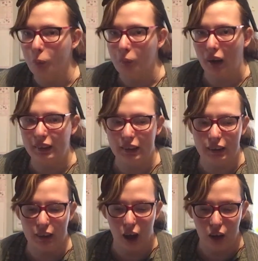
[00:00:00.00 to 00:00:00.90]
My
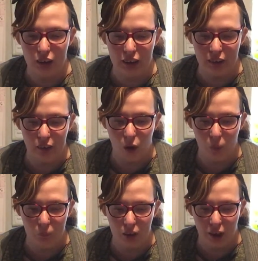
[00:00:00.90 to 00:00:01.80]
sister did
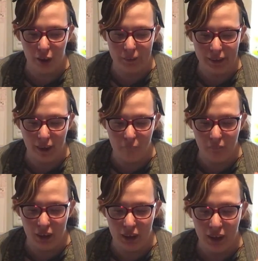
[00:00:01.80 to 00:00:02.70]
also get
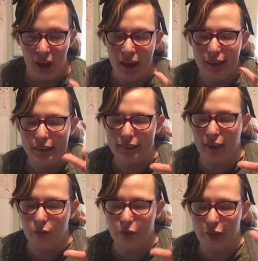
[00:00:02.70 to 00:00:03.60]
me
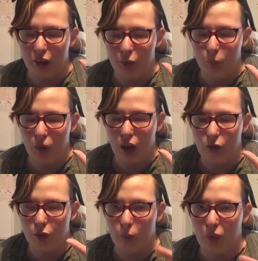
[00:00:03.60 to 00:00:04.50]
some film
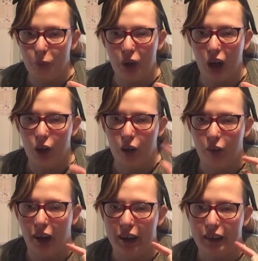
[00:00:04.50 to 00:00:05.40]
from a
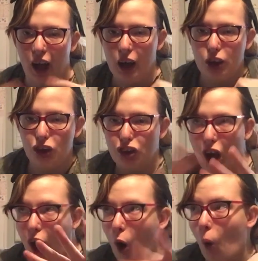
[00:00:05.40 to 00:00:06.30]
Polaroid,
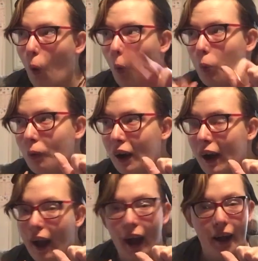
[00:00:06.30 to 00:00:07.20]
so
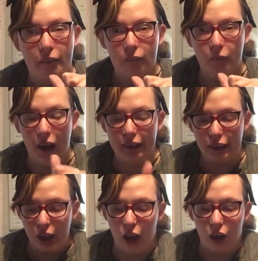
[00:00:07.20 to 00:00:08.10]

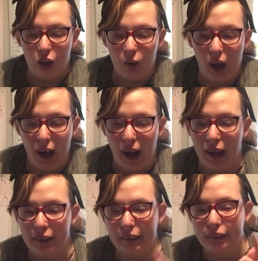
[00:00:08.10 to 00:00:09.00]
thank you,
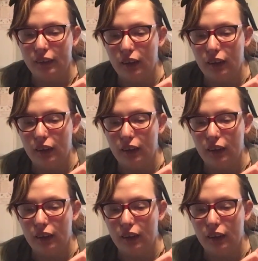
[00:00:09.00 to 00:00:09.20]
and